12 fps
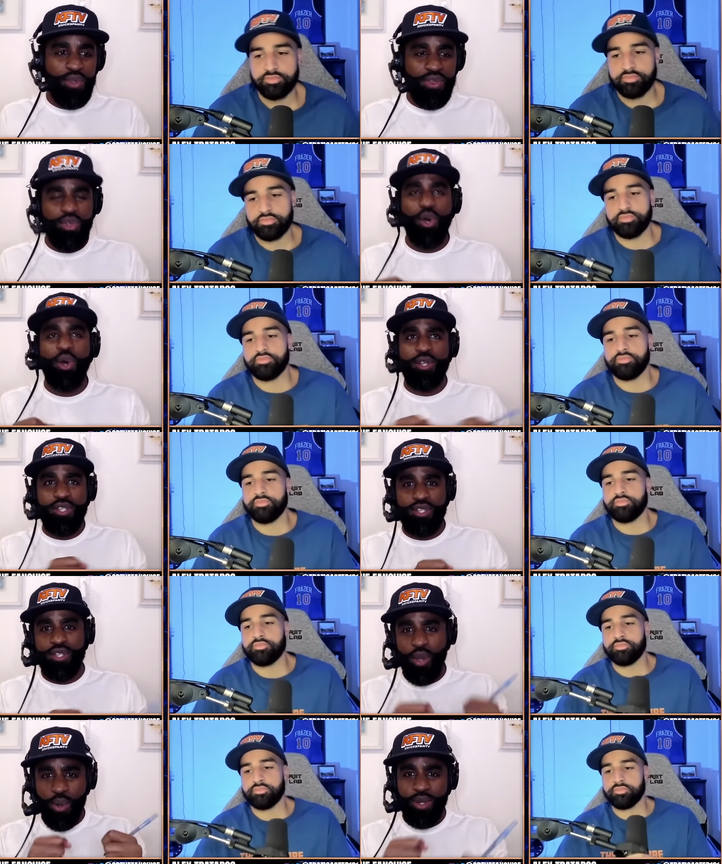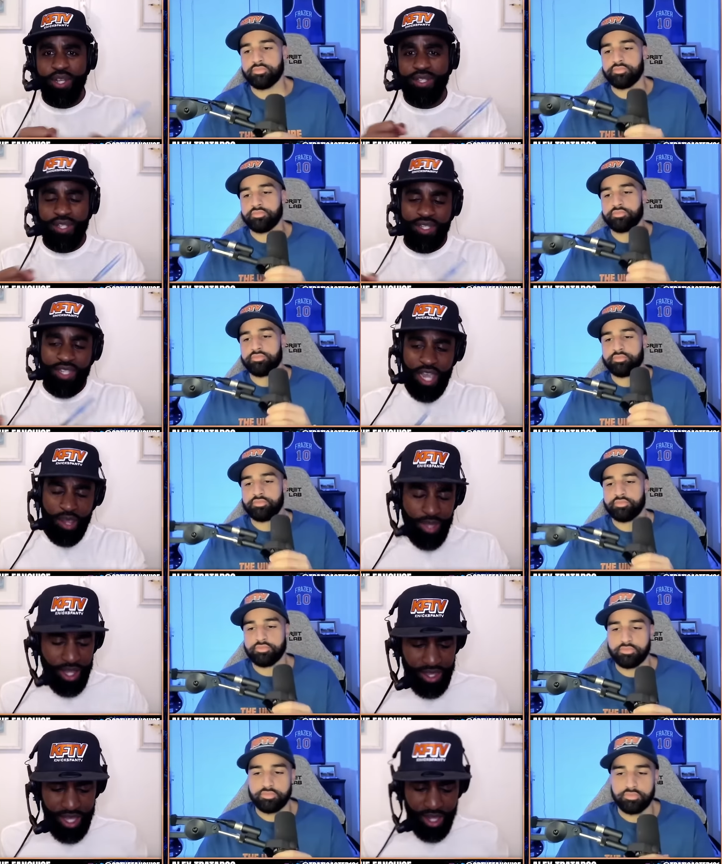Speaker 1: thoughts going into this game
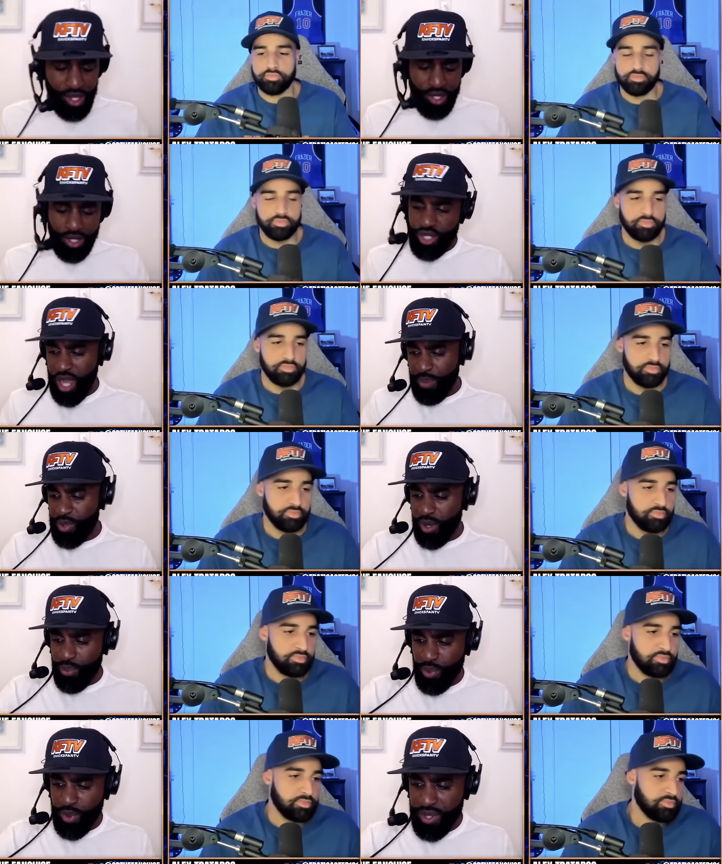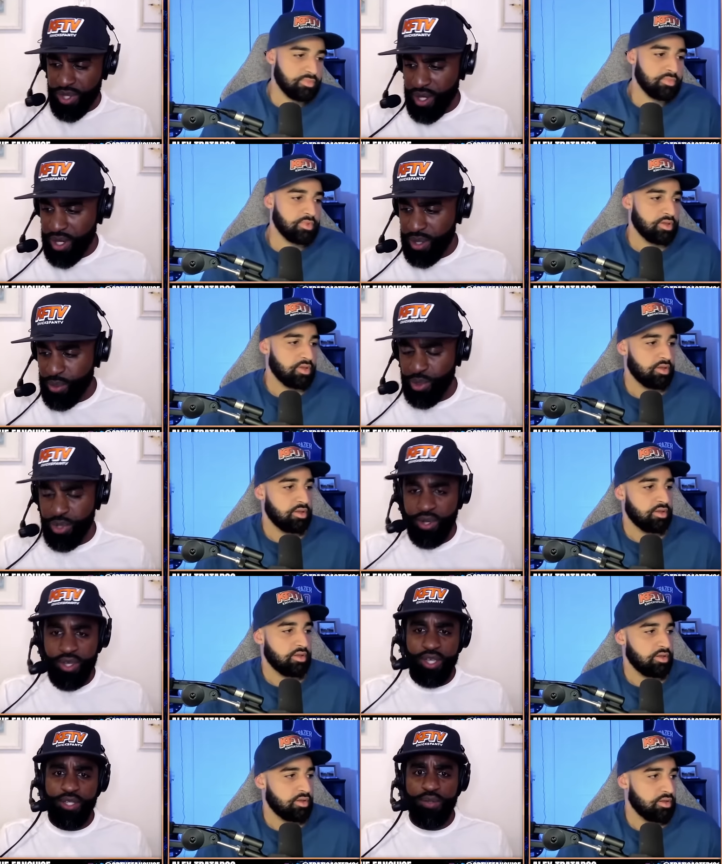that that you're going to chop it up with uh, with
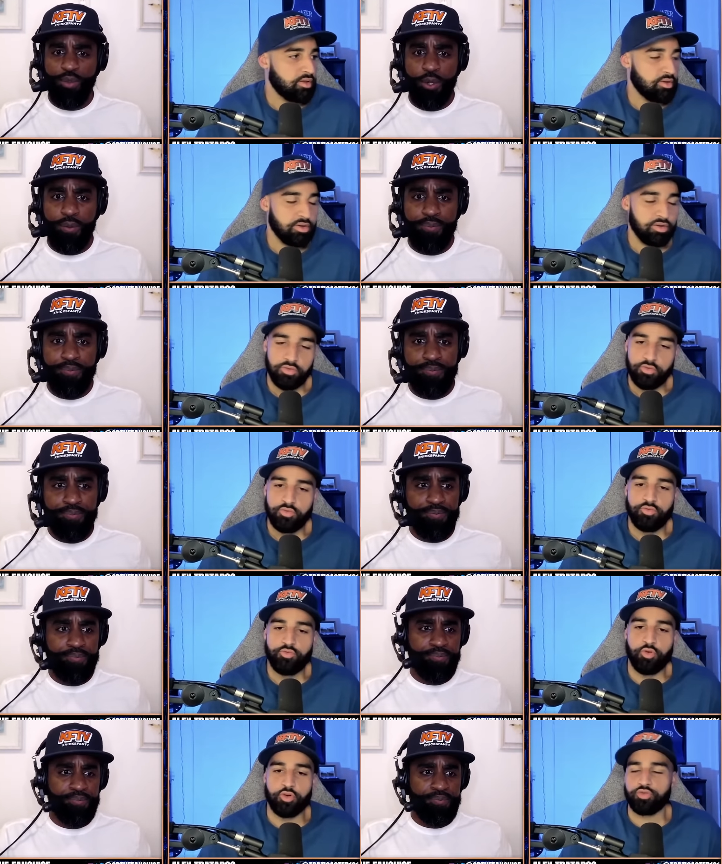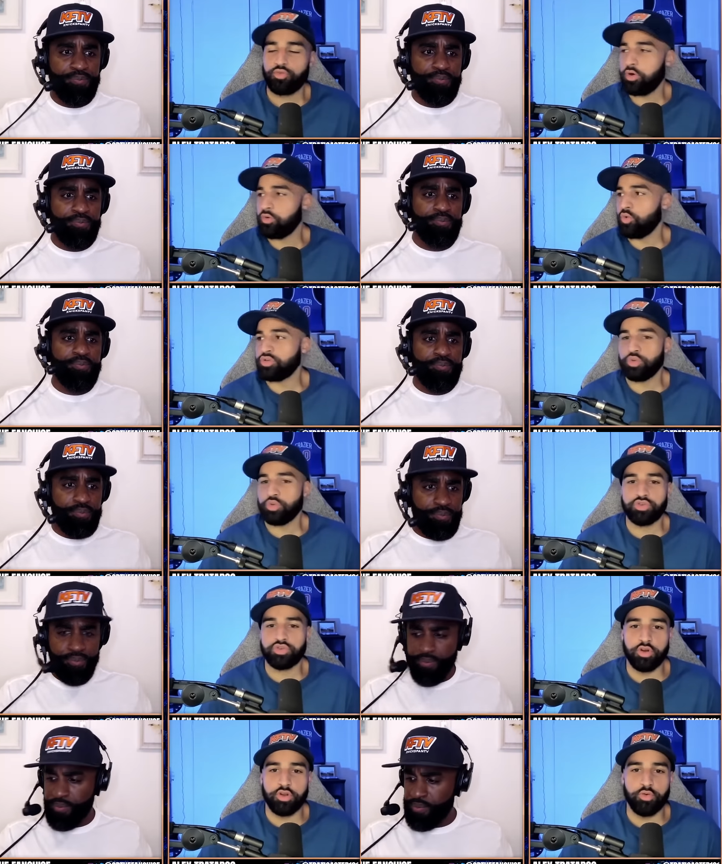our guest tomorrow?
Speaker 2: First one, which one's
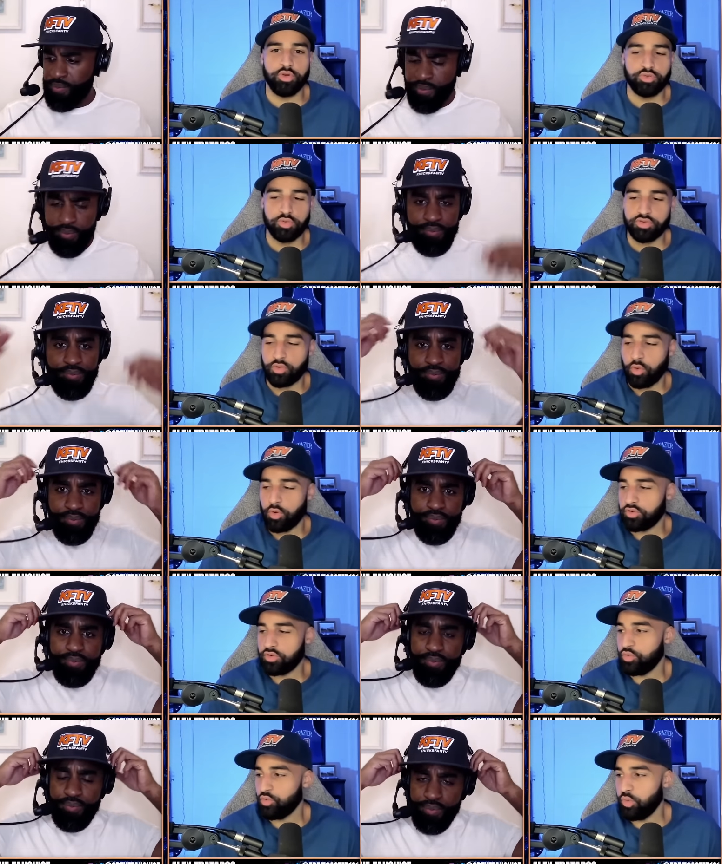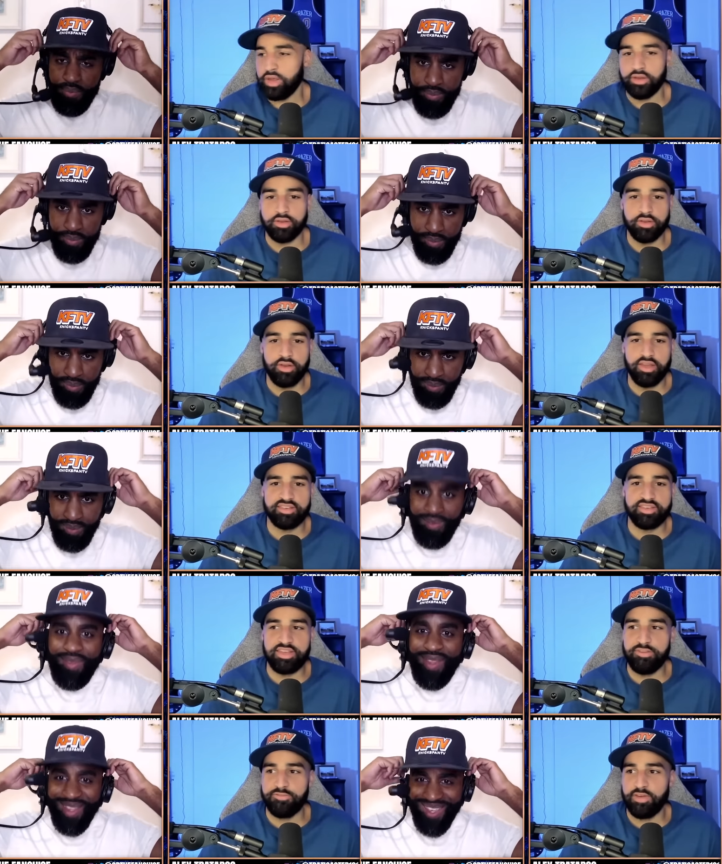gonna which one's going to win? Knicks
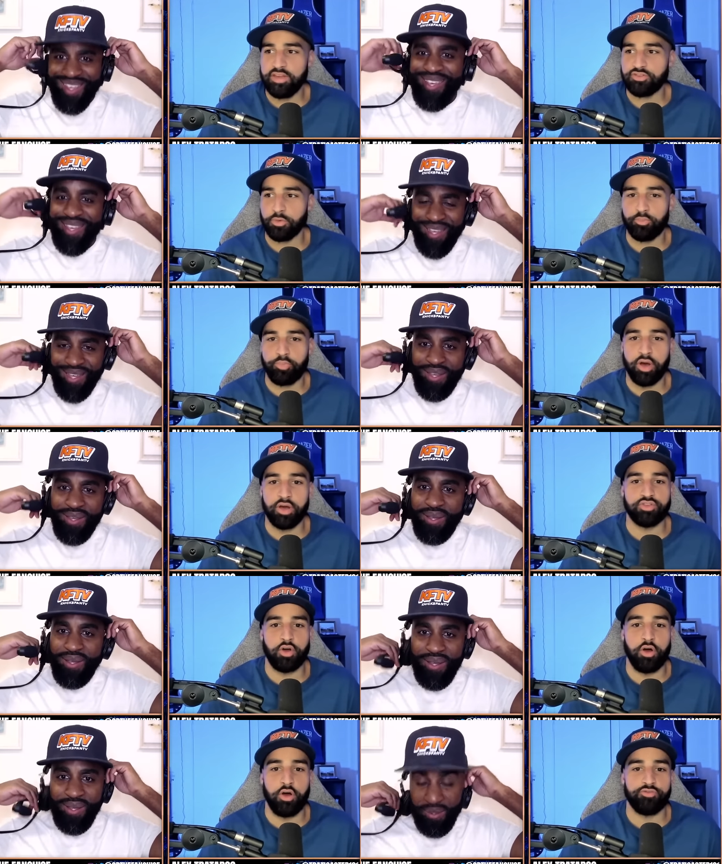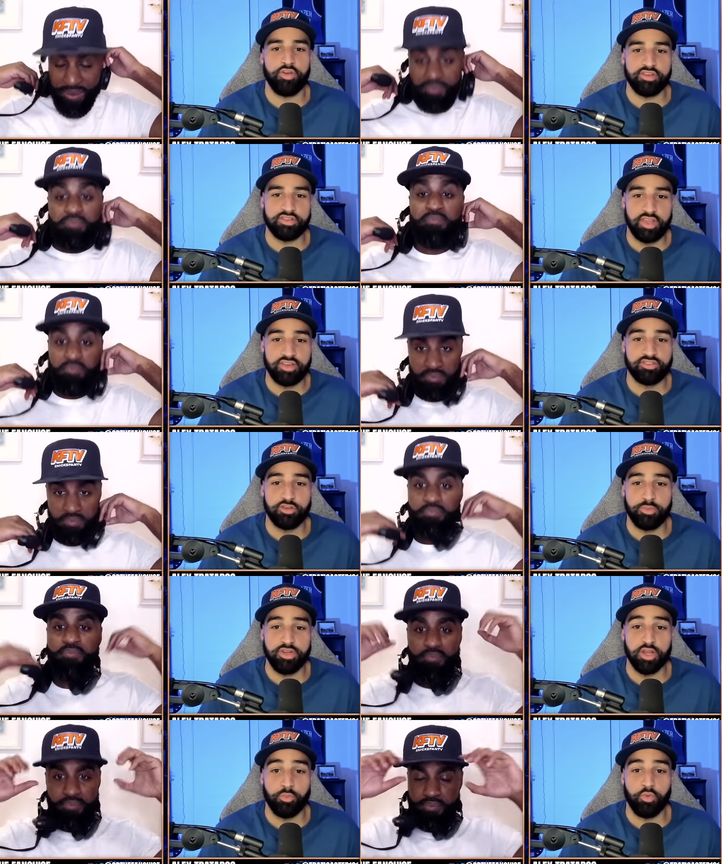defense or Bucks offense? That's gonna be
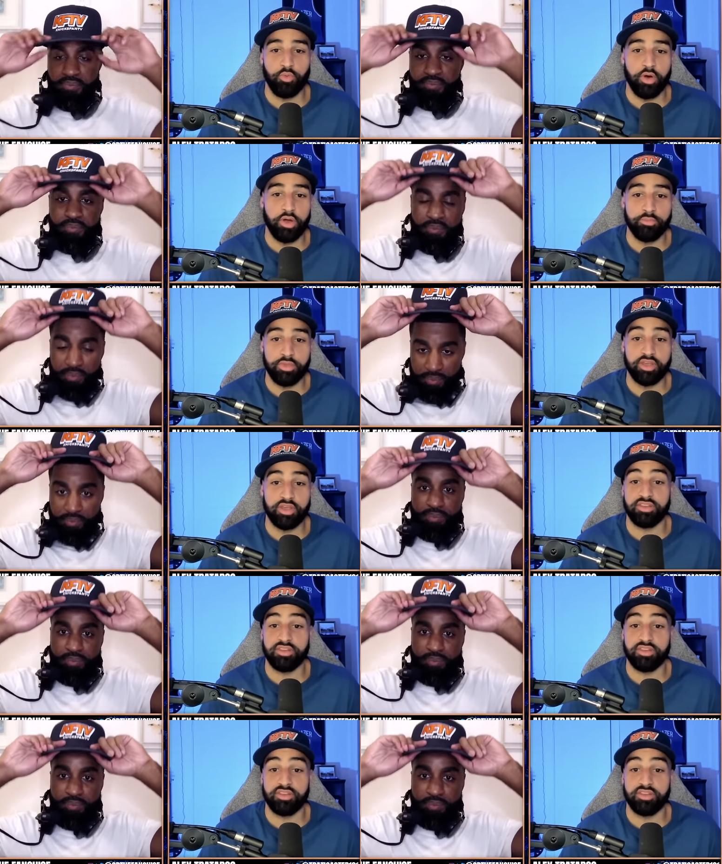number one because